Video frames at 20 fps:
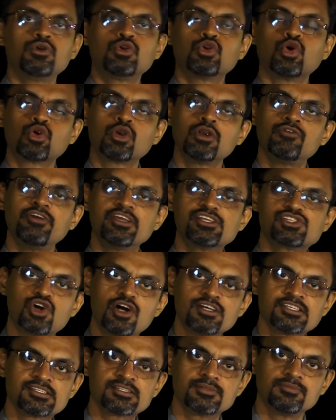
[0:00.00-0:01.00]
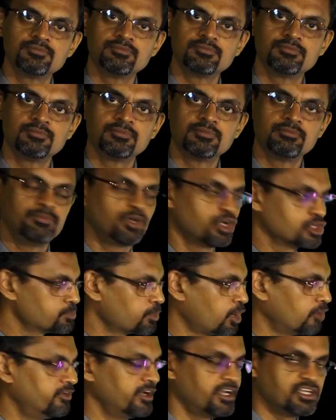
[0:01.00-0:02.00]
total fixed cost, because
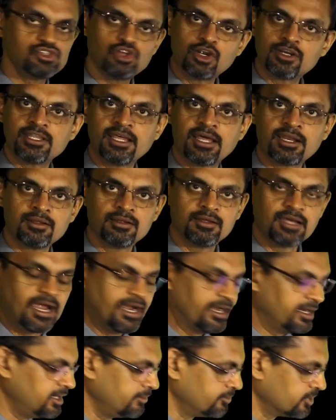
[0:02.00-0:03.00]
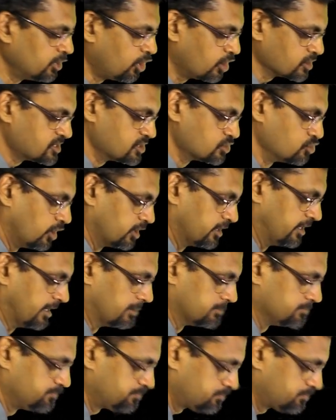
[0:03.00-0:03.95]
profit is not there and even loss is not there.